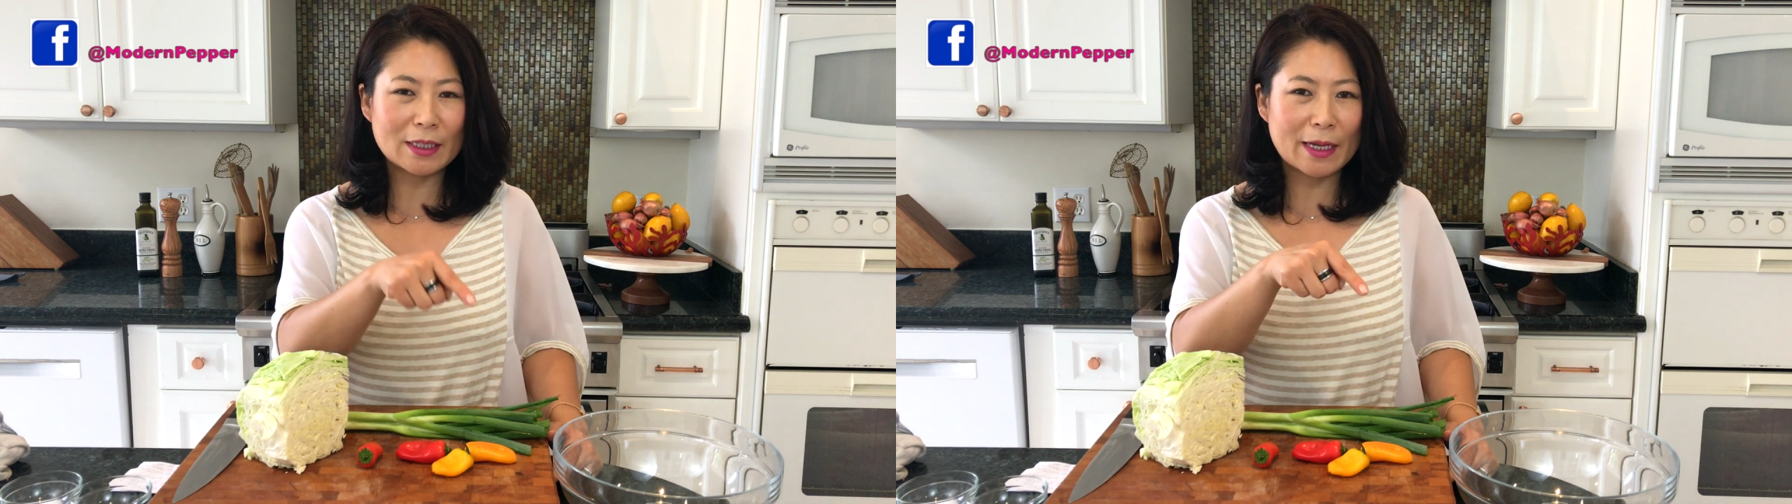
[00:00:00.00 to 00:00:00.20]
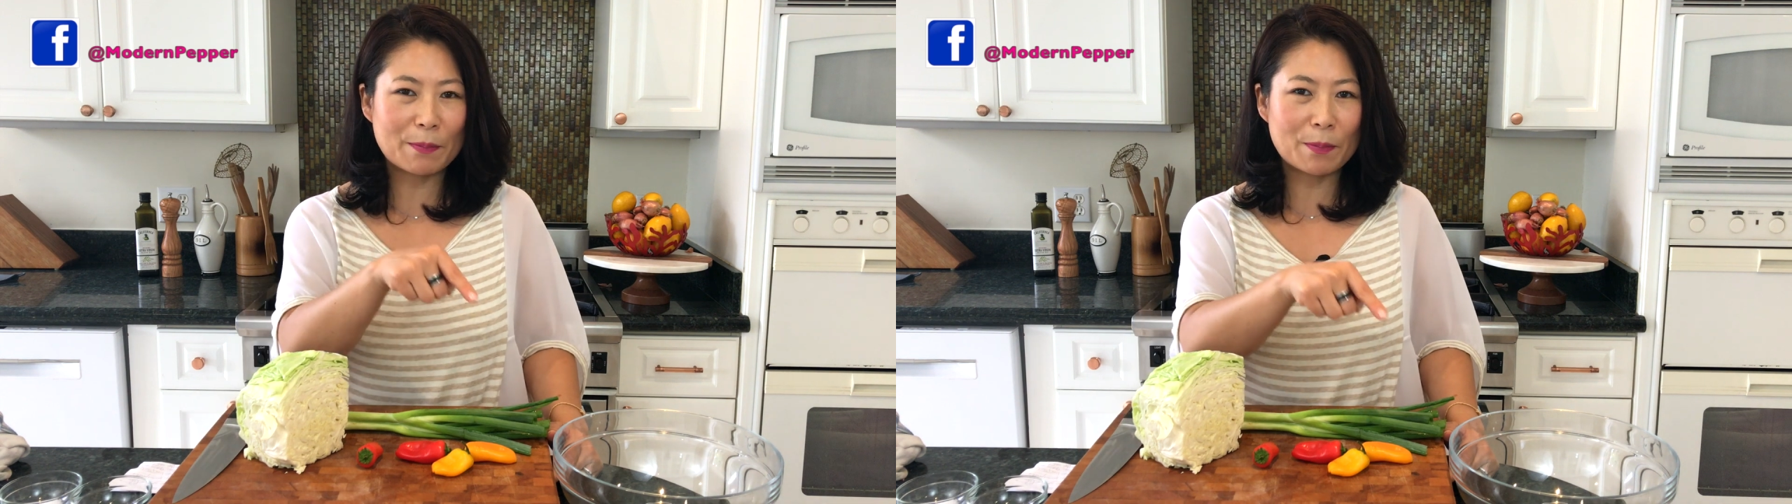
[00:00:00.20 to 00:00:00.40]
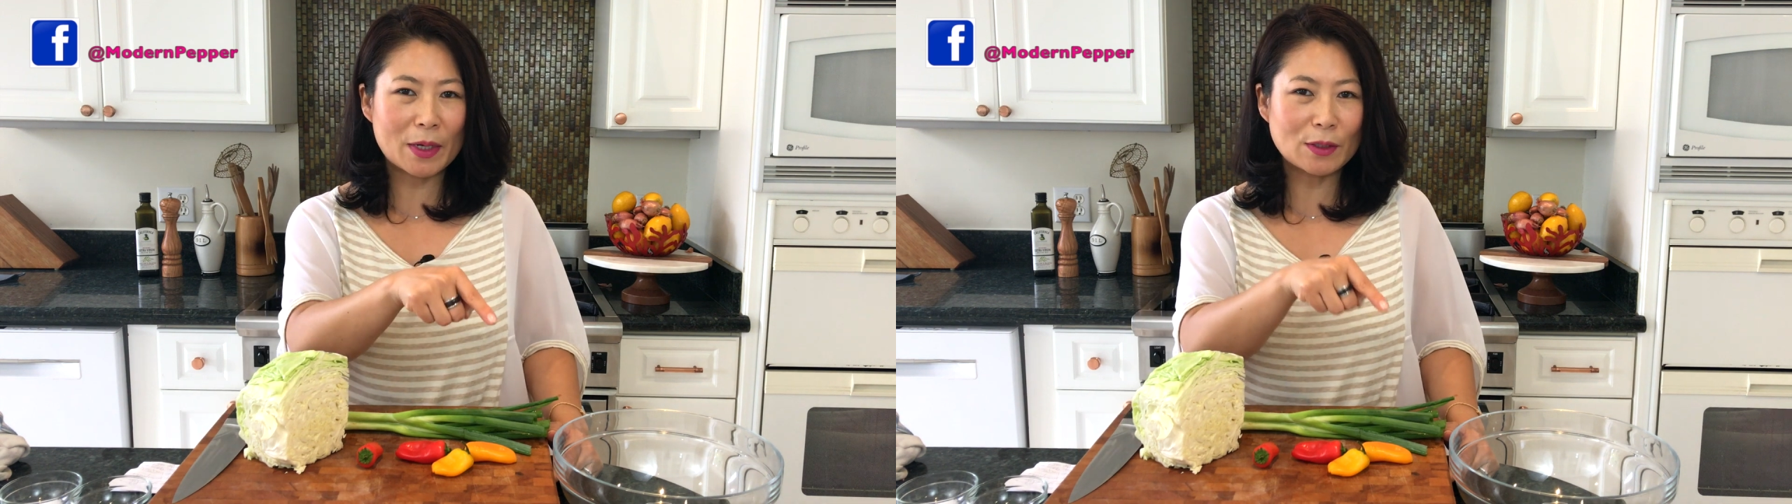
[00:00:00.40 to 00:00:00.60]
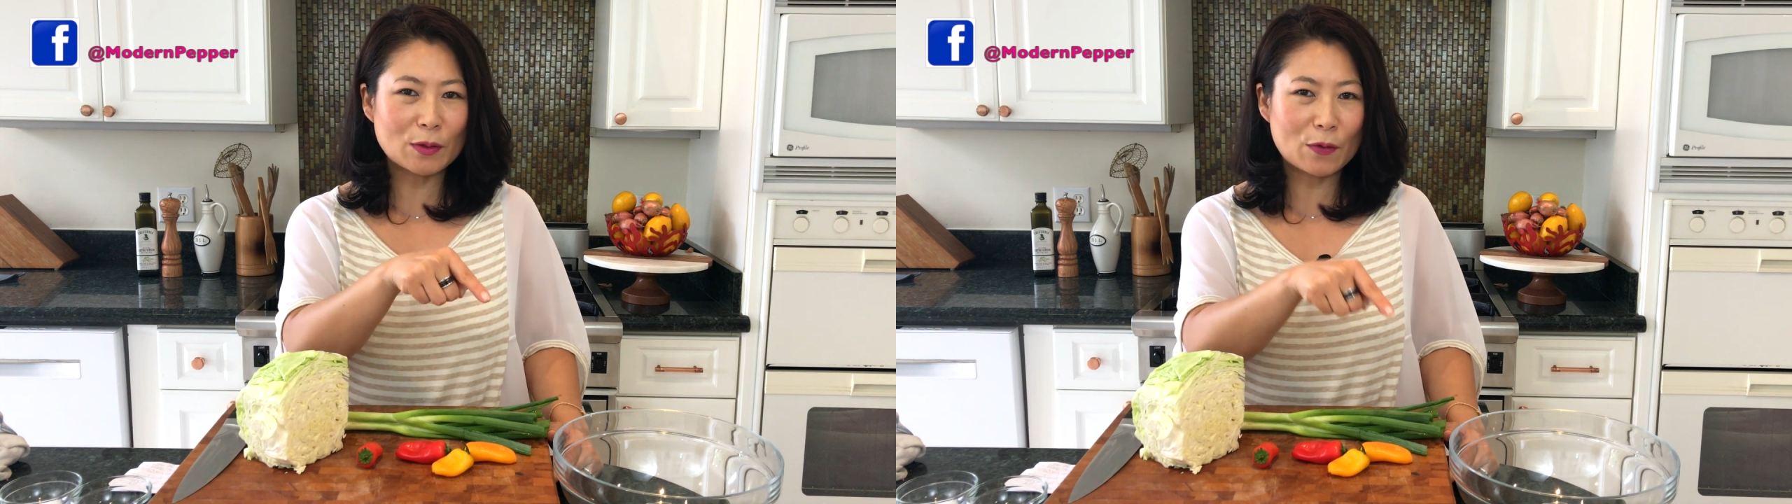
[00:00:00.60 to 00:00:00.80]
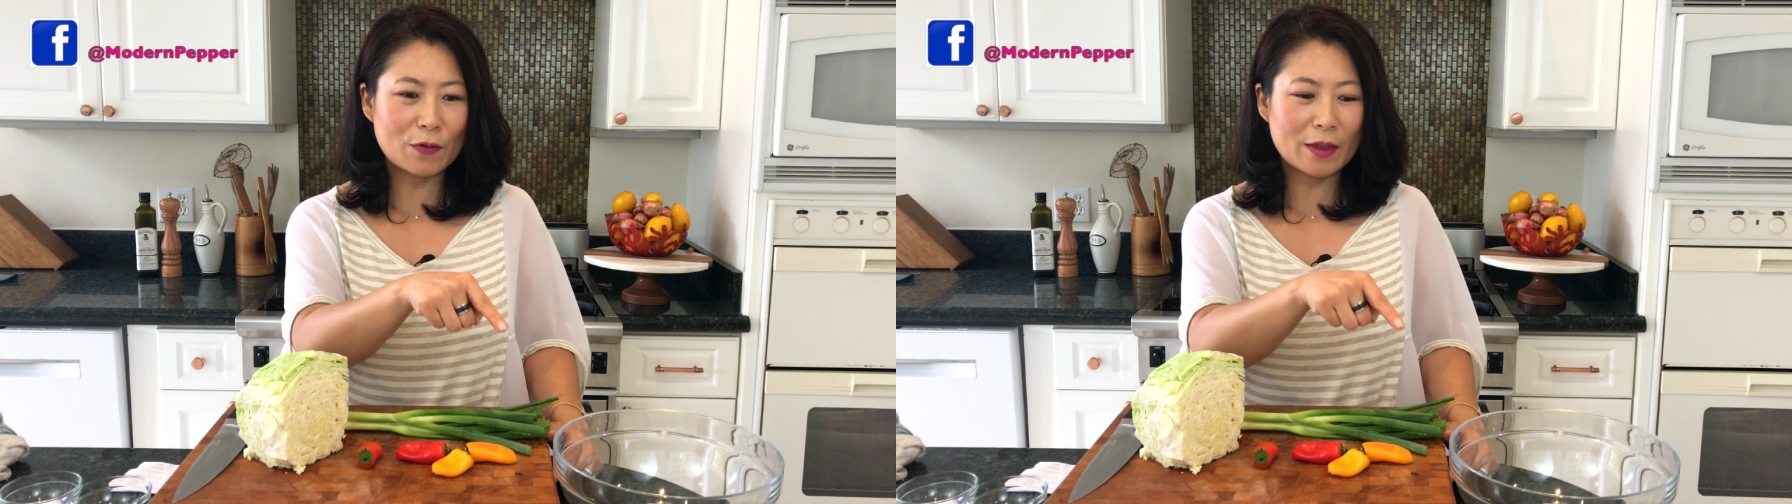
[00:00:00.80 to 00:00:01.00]
that
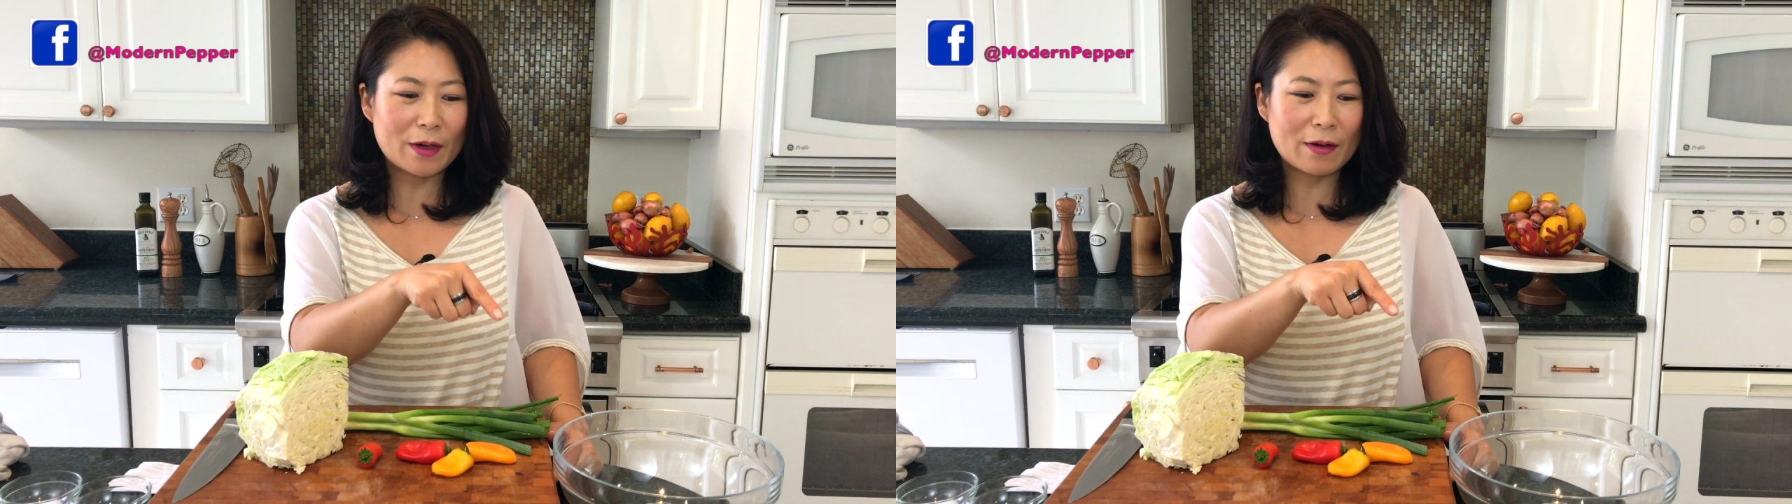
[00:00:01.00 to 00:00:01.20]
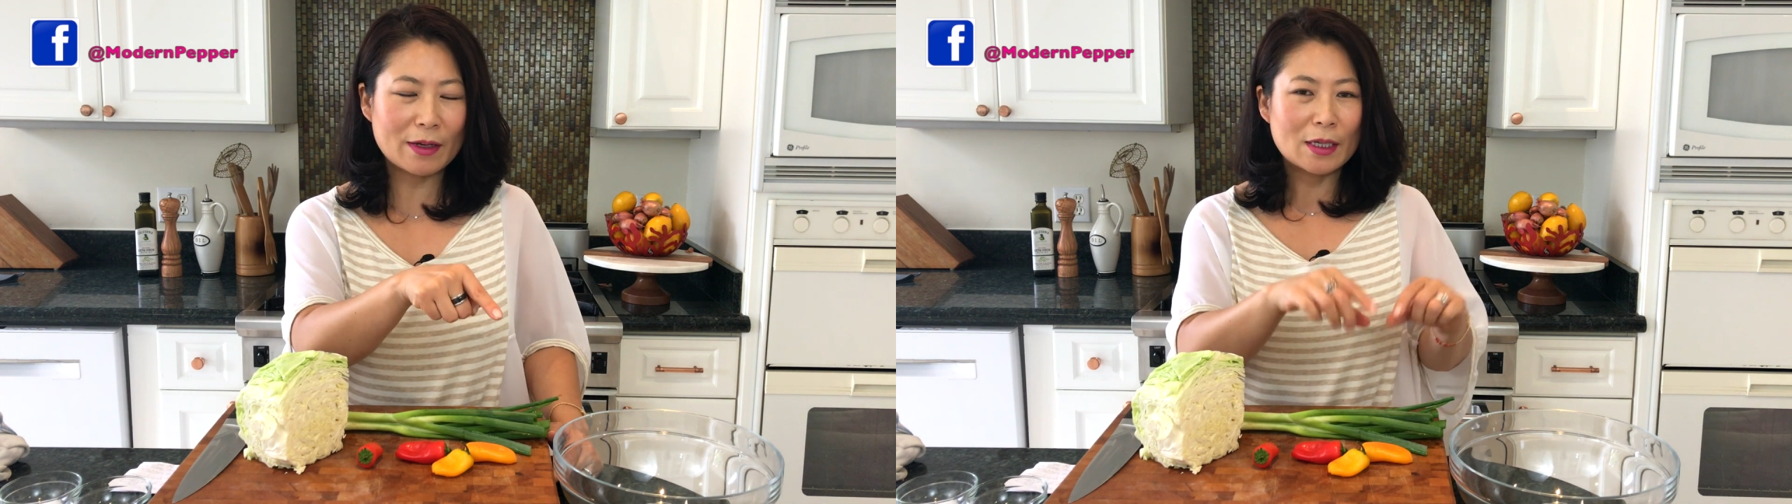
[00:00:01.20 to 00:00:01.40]
button over there.